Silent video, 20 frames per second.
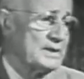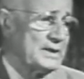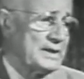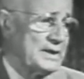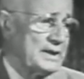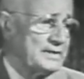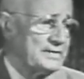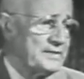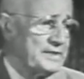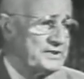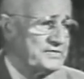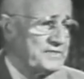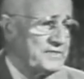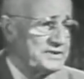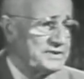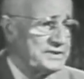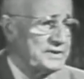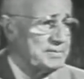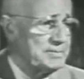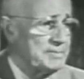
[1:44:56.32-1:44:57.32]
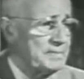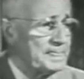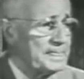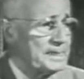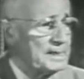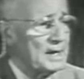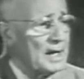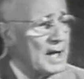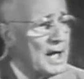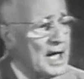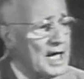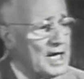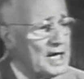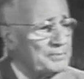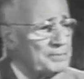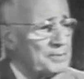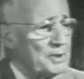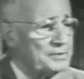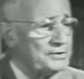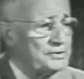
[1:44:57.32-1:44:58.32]
In this visit, I have
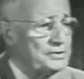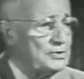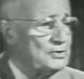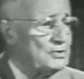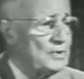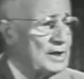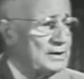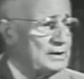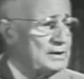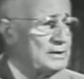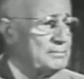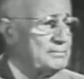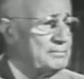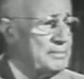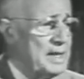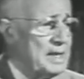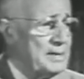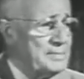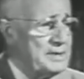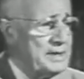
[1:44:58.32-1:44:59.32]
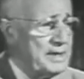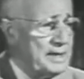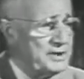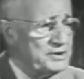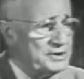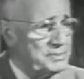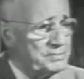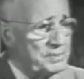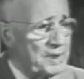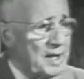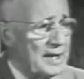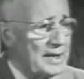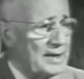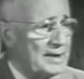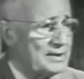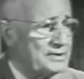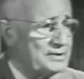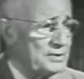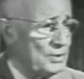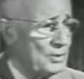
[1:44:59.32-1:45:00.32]
brought you what may be a
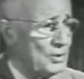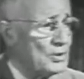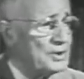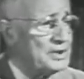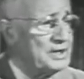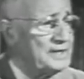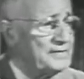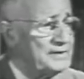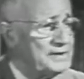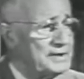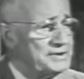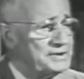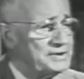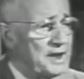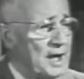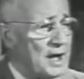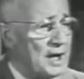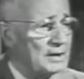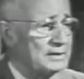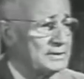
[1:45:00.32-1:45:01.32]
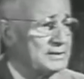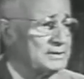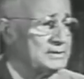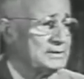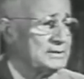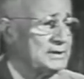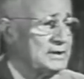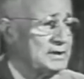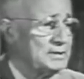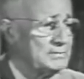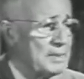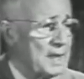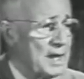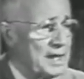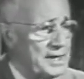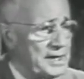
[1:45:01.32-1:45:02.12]
surprise, or even a shock, by